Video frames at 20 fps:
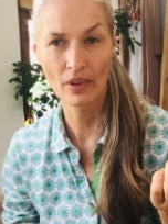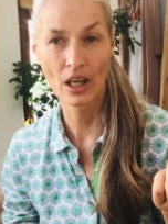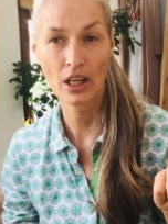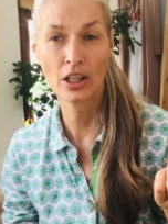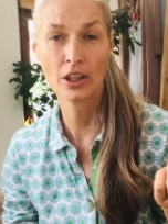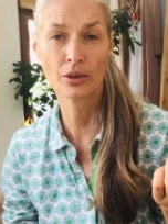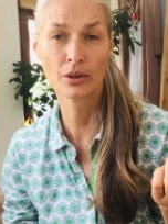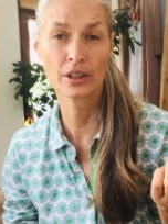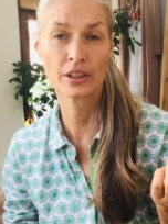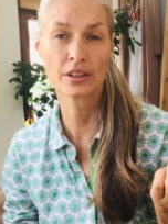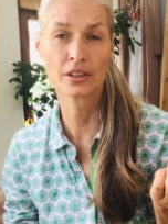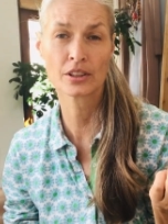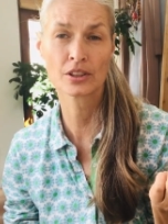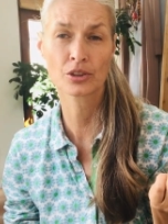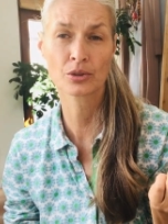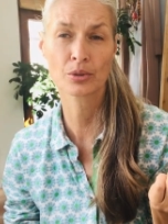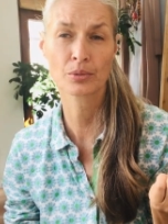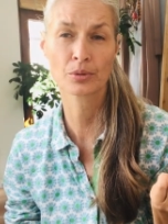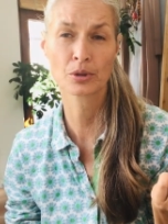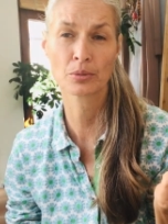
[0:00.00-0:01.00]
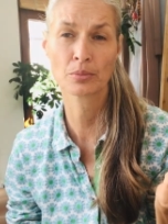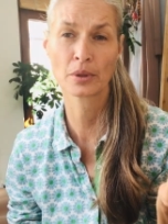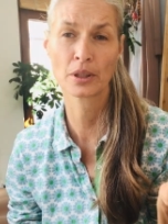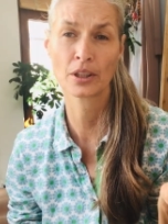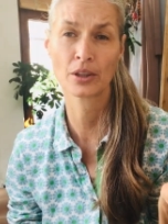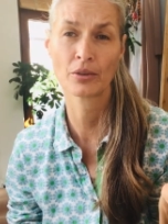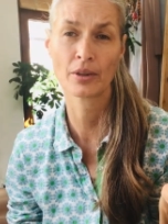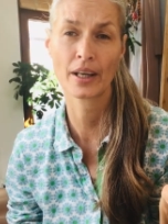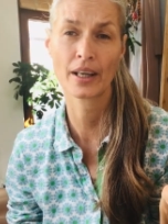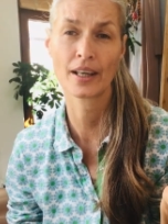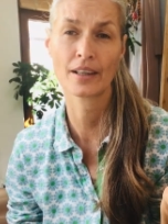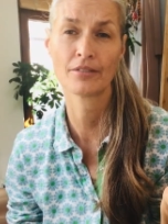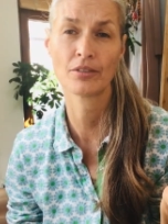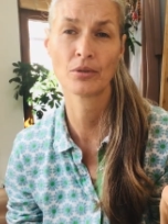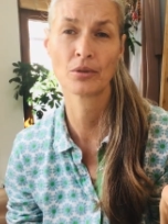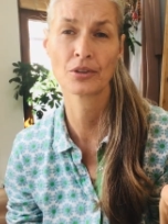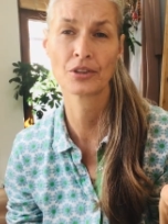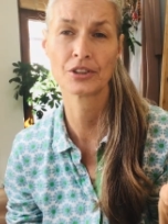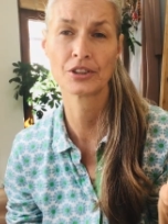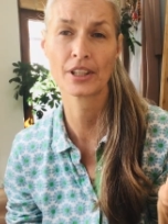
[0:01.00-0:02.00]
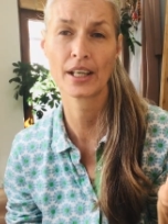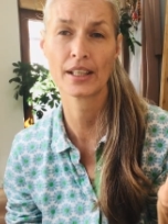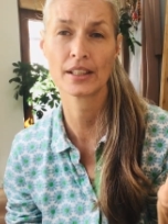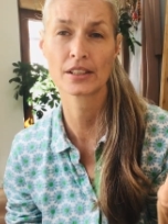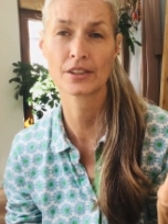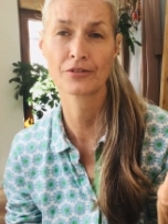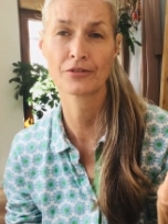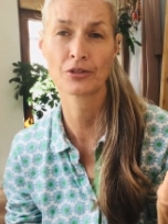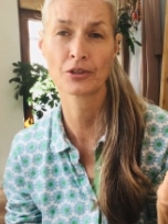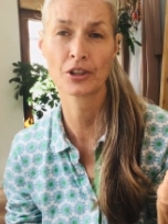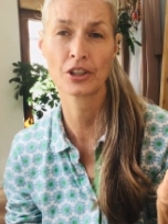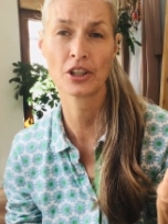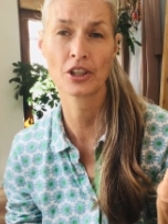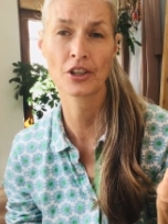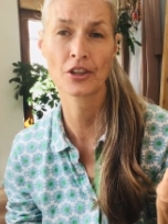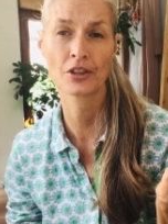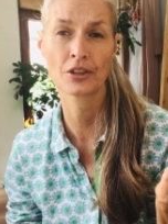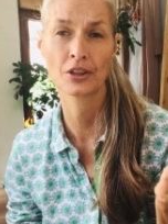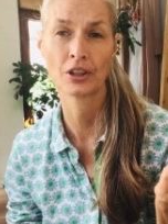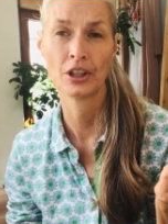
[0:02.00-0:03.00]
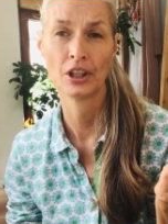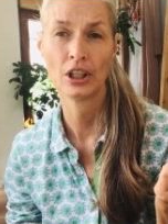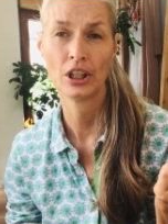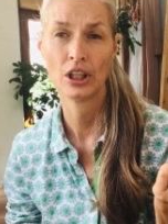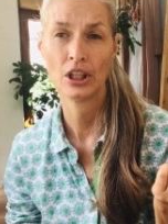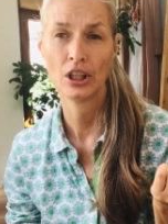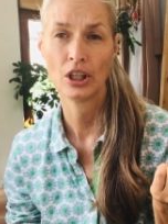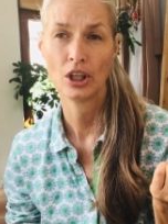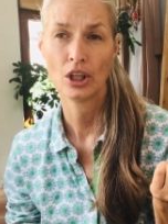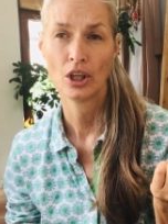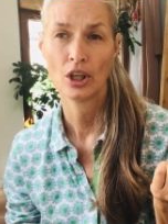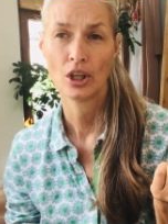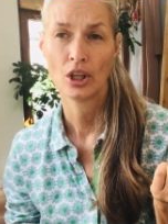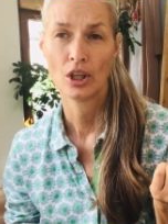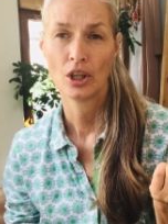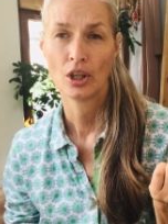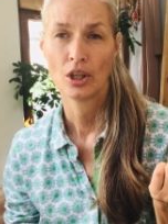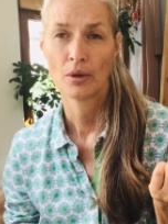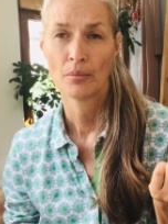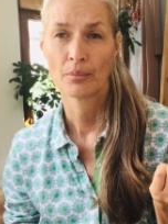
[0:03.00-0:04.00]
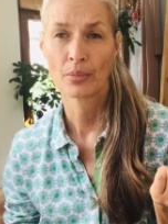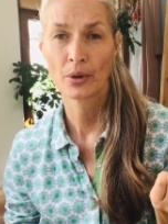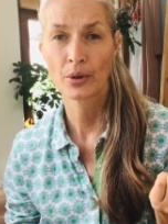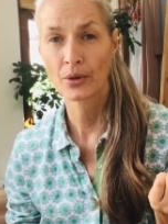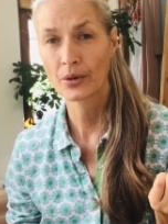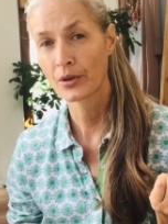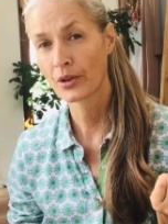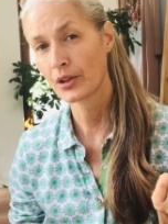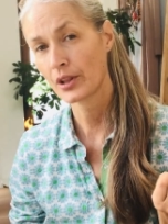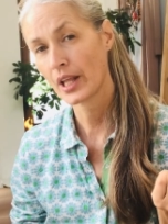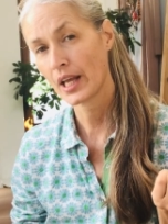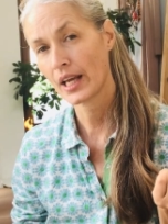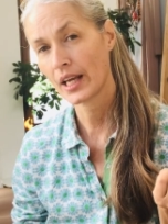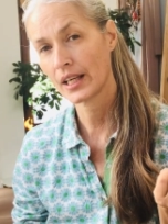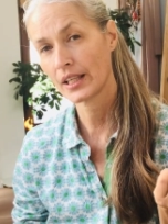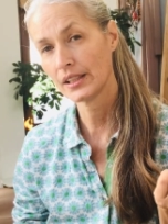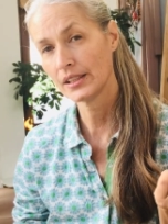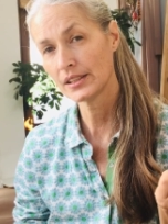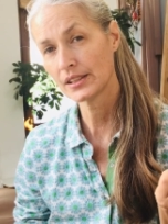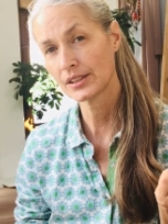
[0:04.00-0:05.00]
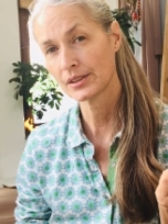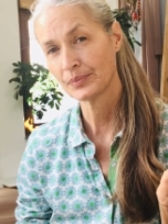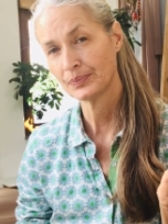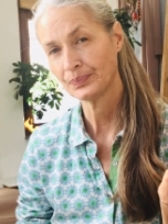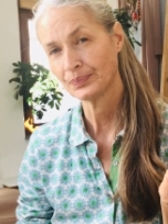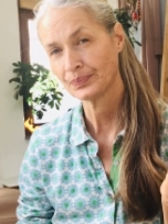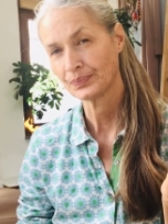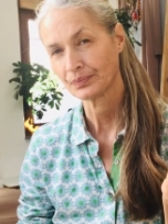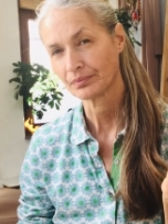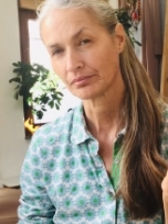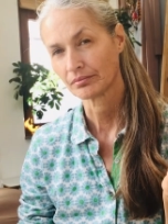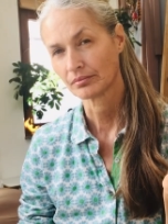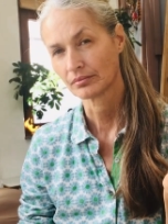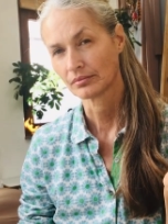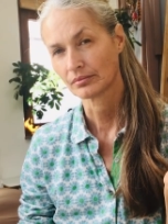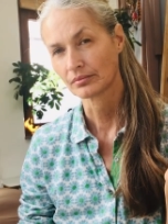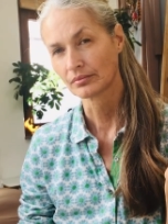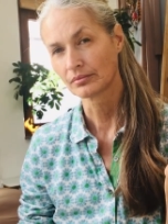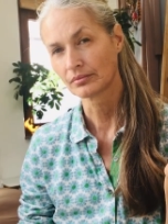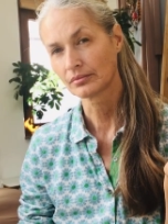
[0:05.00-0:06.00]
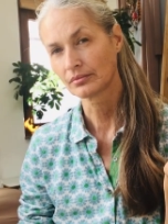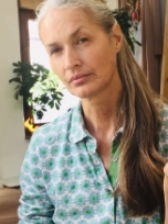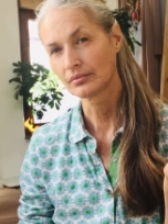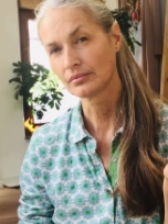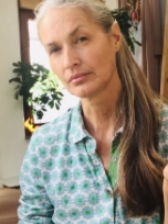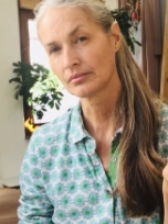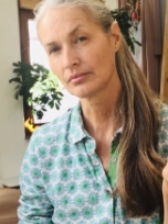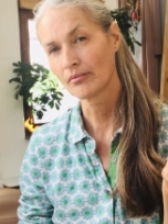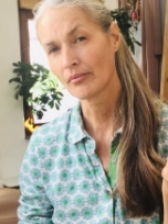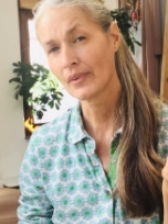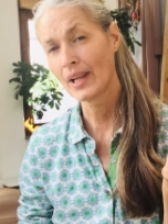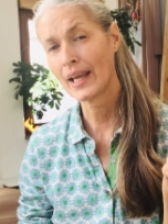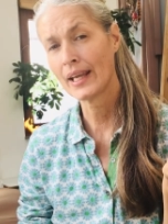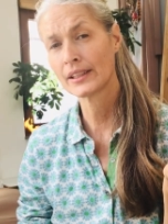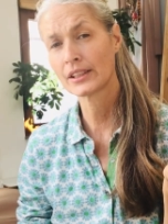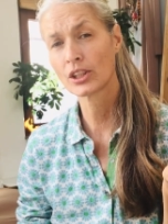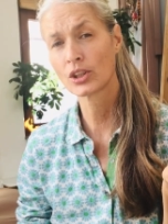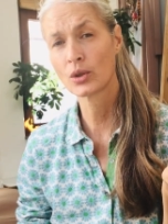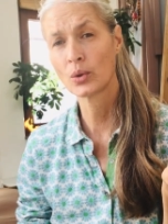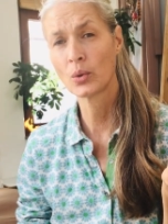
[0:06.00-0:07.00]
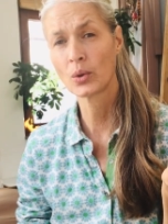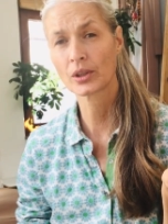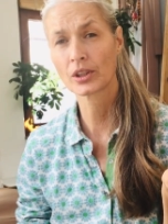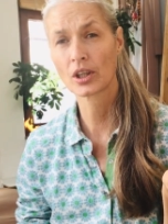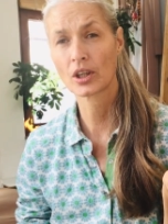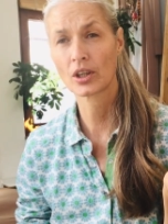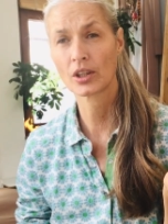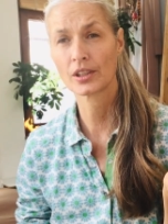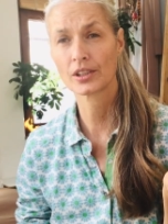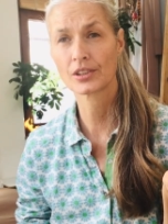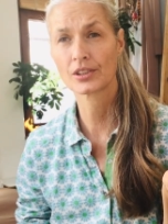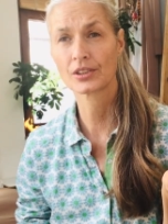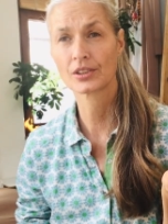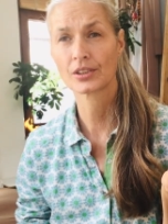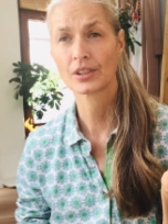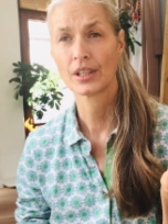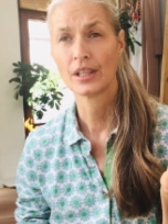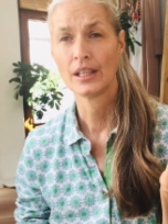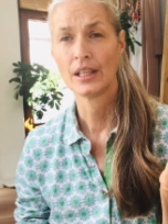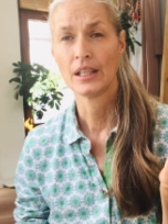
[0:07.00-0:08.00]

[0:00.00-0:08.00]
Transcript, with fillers: Look in the description below. I have all the dates for the other birthdays and the court cards.